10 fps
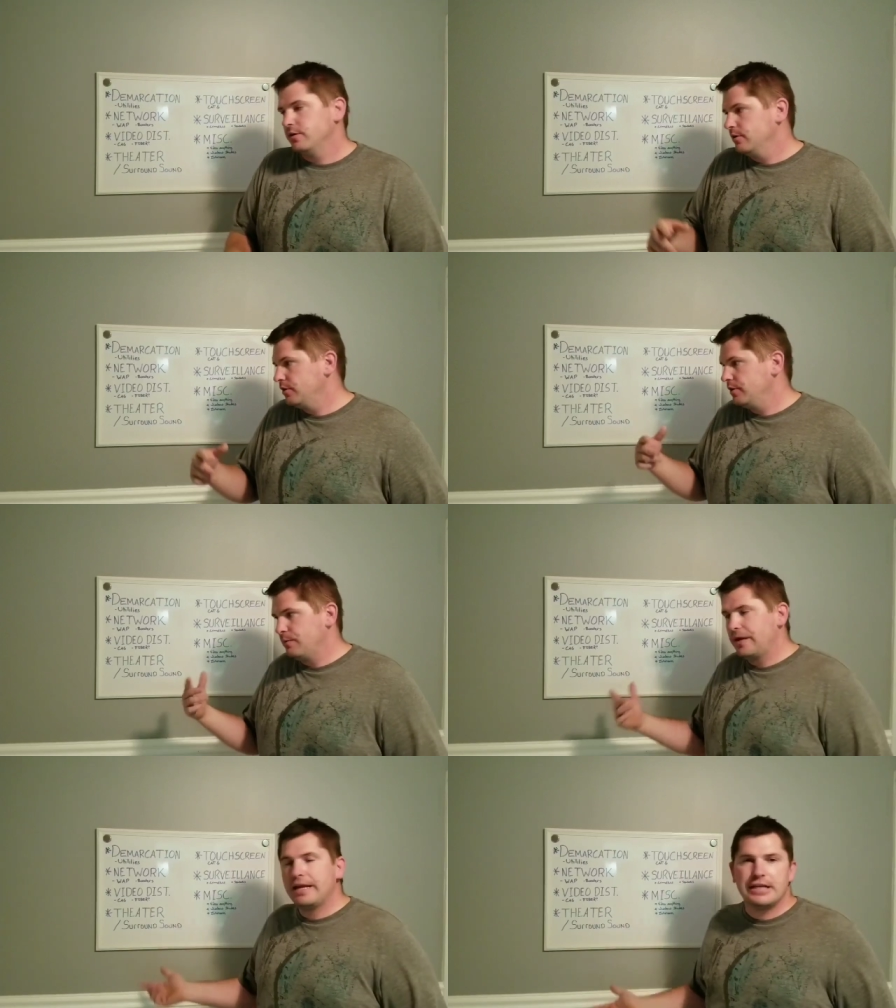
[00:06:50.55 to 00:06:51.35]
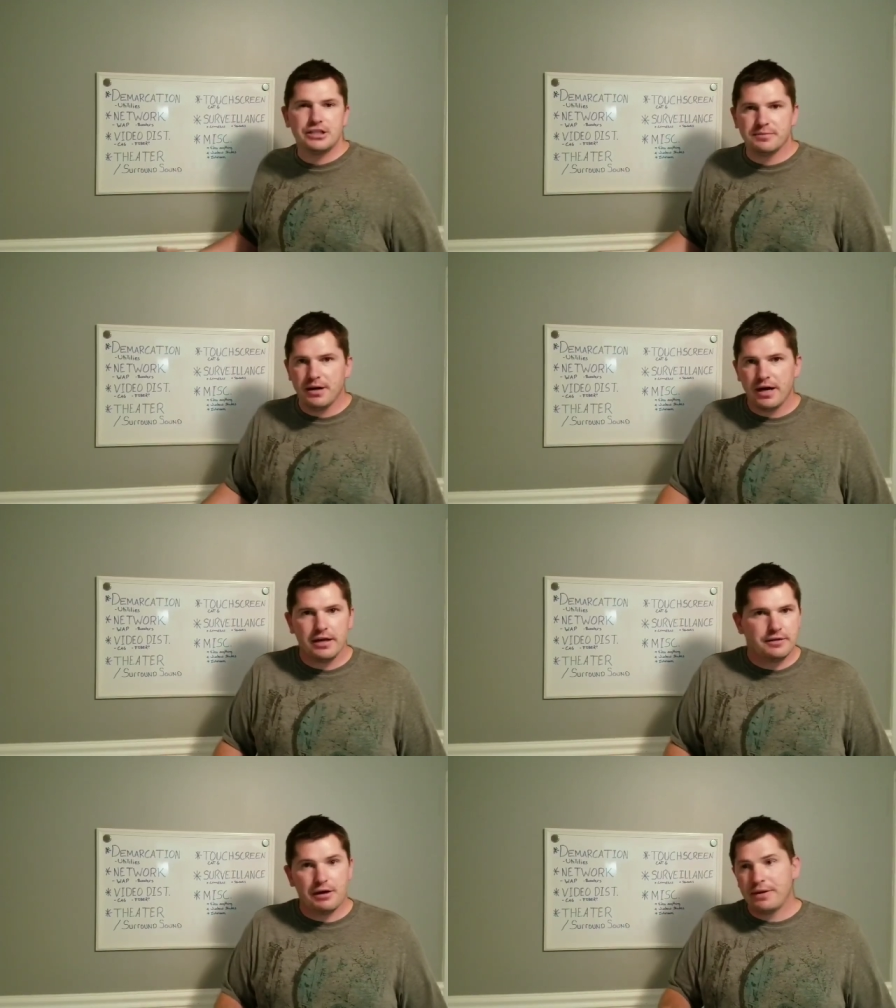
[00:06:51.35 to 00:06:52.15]
You know, you, we had HDMI
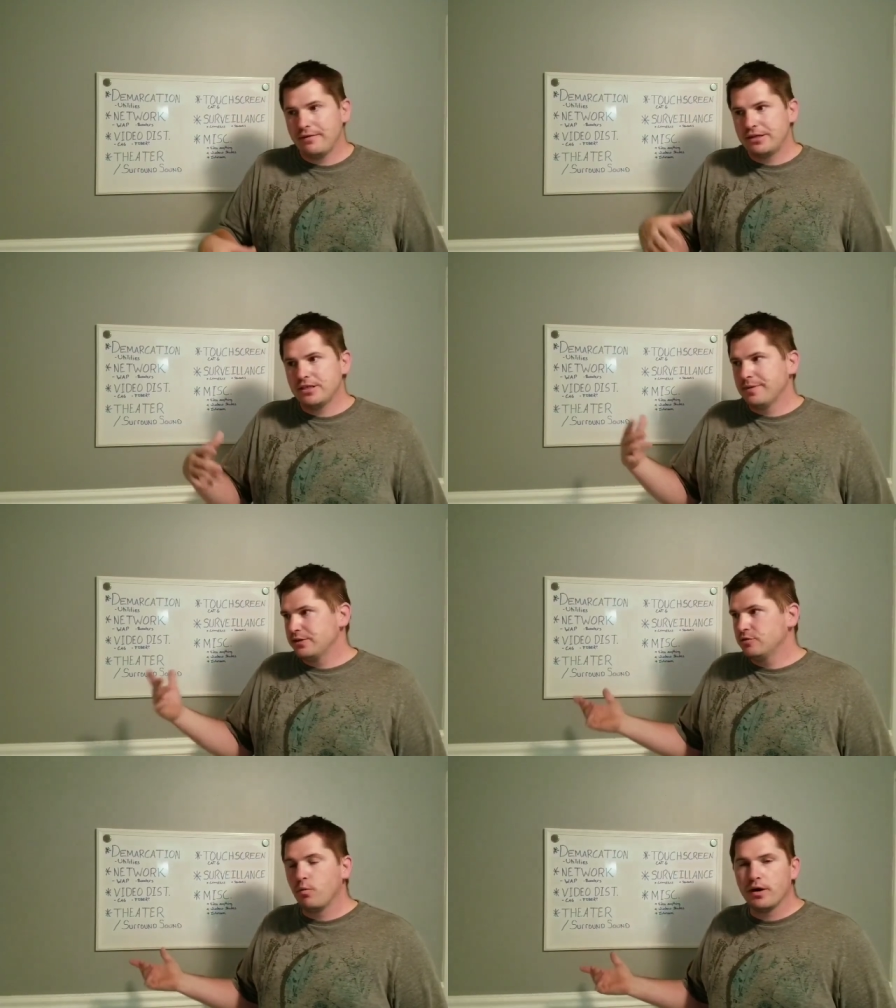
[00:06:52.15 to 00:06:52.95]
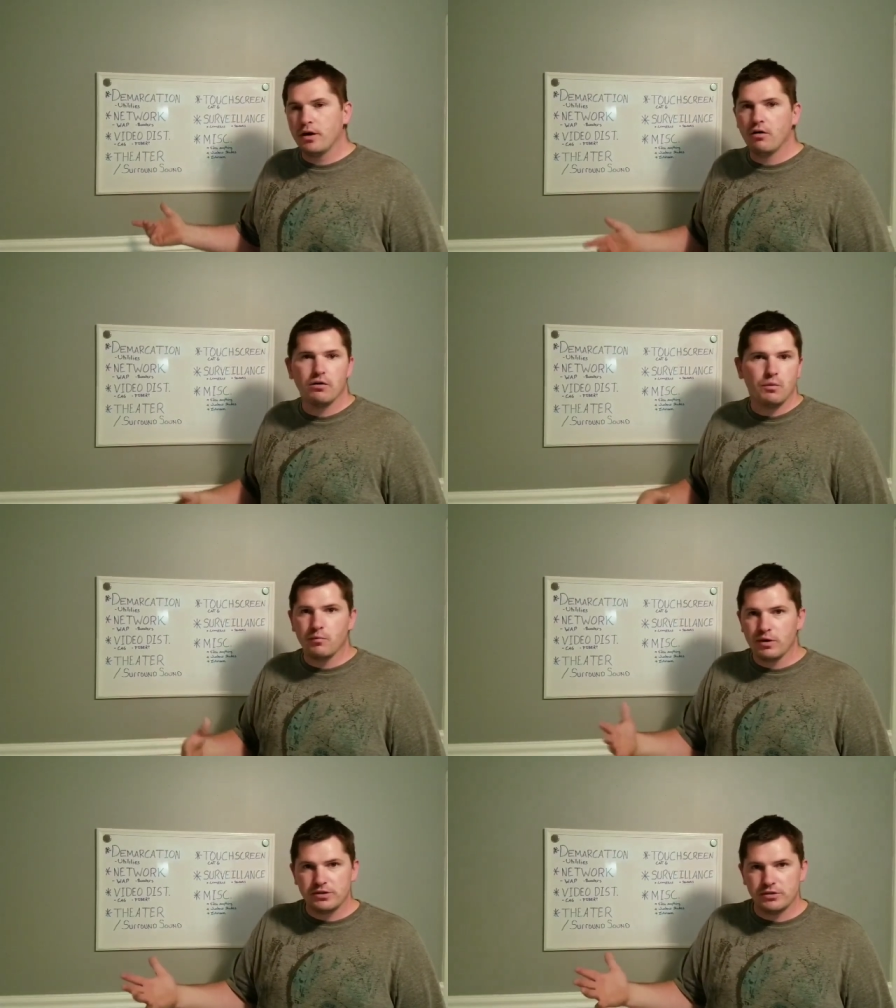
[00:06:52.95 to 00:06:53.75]
and now we have HDMI 2.0 or
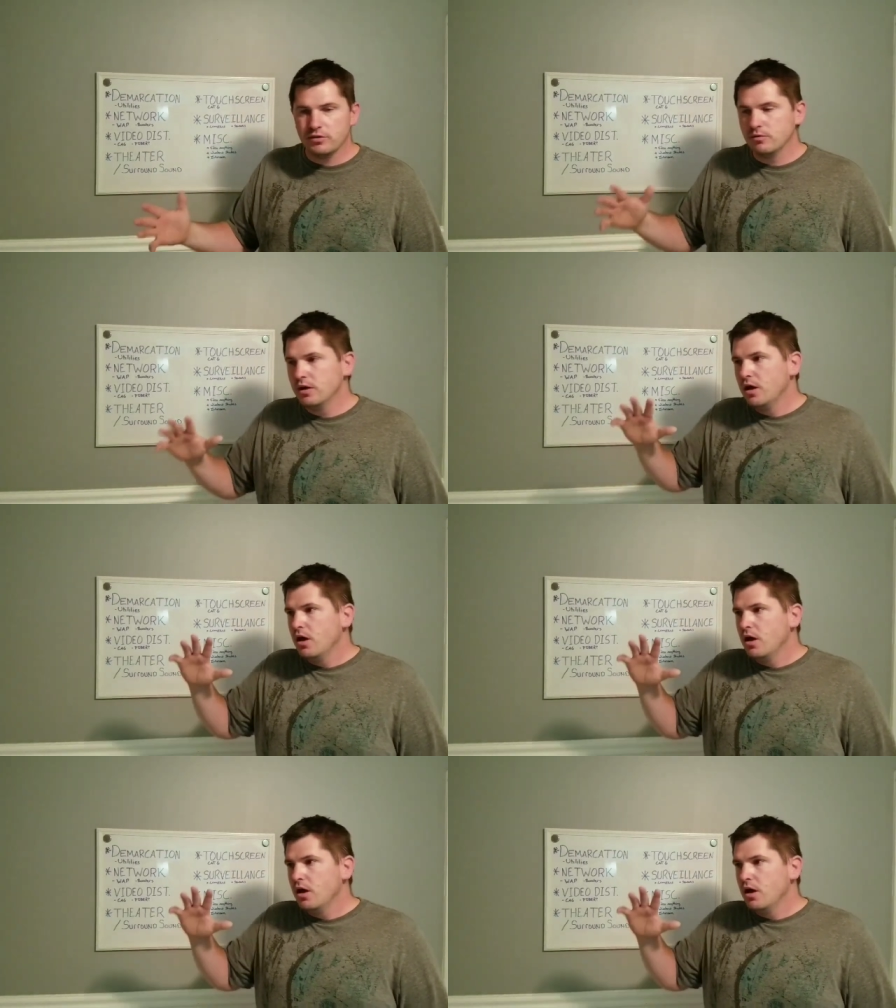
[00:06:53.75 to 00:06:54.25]
1.2. You